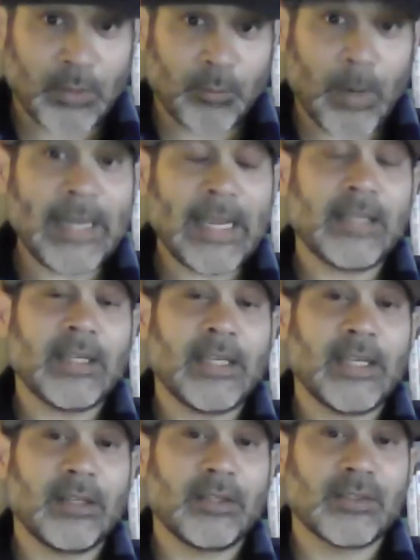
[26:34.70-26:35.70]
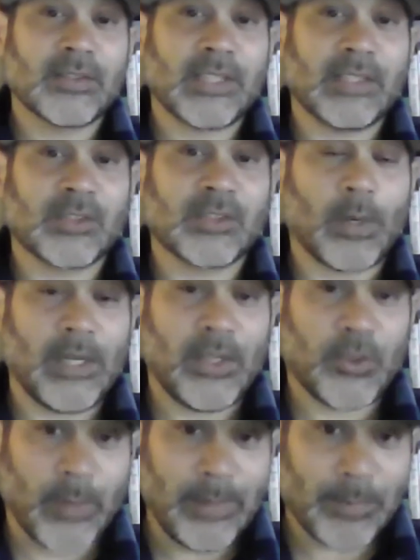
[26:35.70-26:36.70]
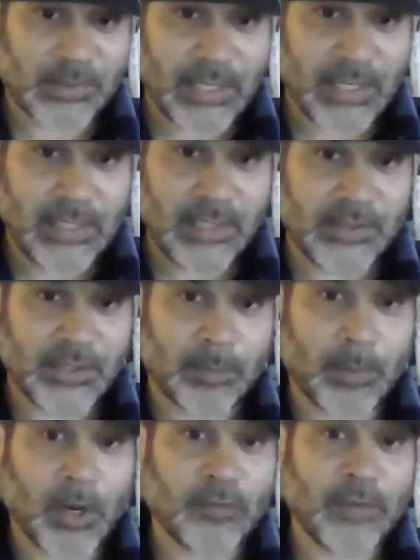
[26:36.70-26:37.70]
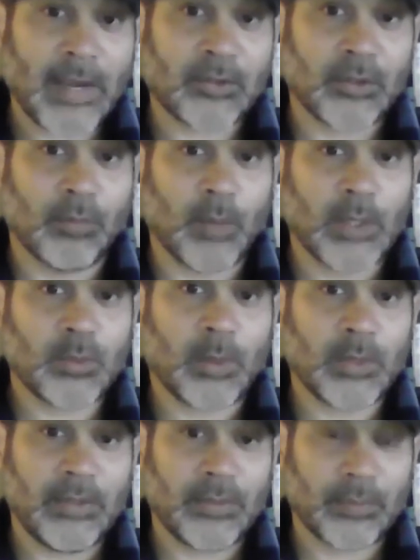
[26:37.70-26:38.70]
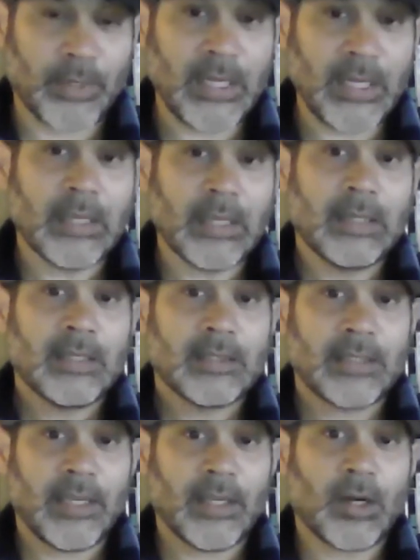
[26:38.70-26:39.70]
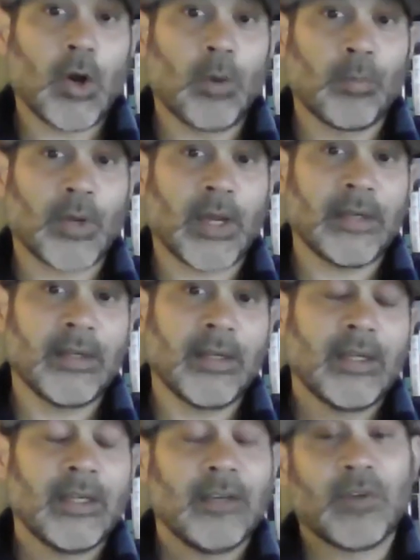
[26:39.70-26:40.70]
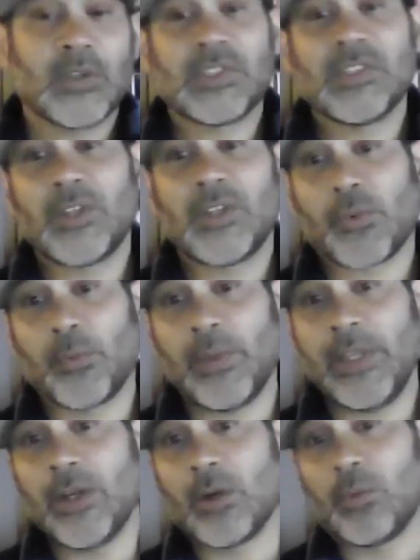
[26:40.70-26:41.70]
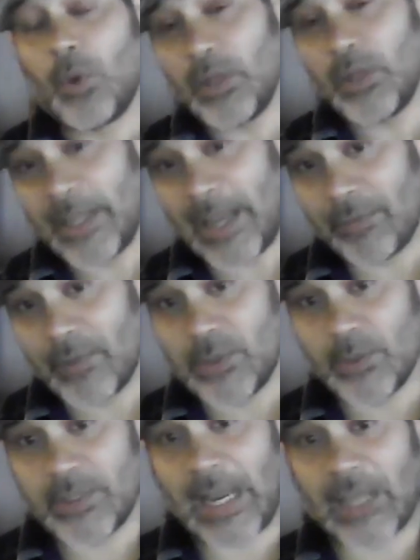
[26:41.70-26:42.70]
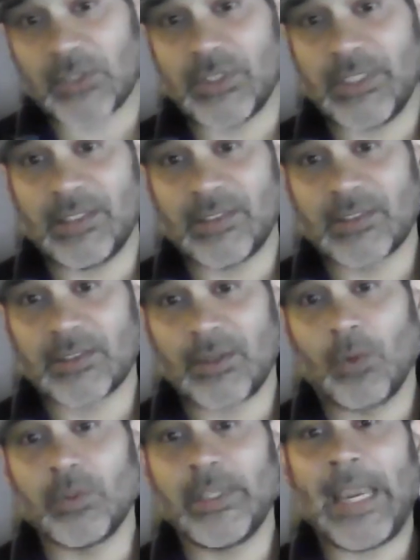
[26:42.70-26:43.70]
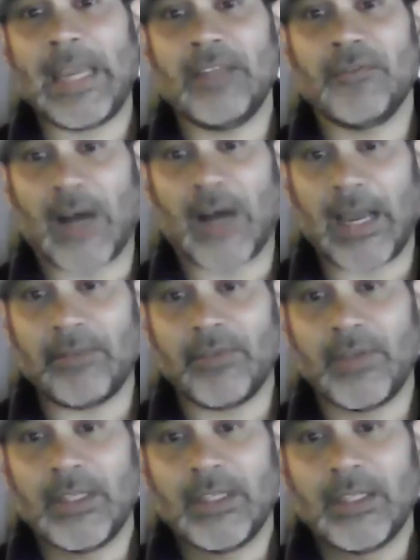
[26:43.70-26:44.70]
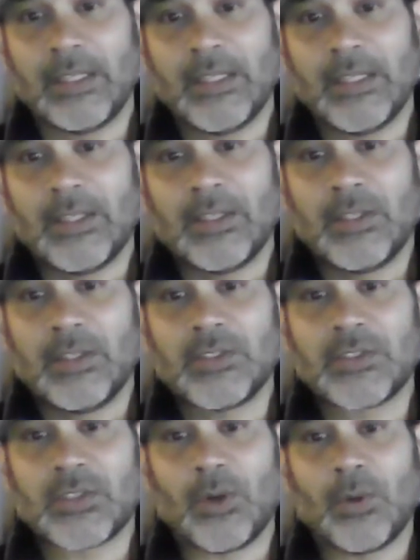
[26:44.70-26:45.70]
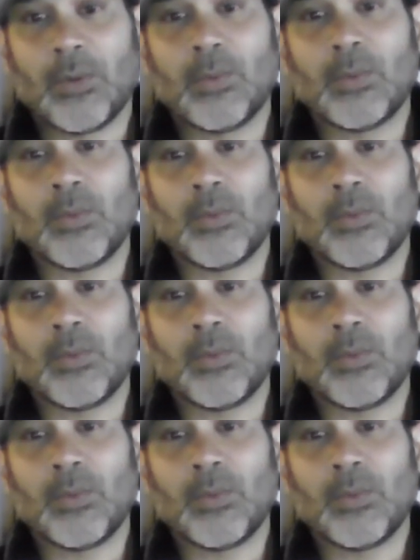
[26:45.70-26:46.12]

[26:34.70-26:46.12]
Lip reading: right-handed hitters, it's 23% easier, park factor of 123 to hit a home run, versus their 3-year rolling average, which actually is only 85. So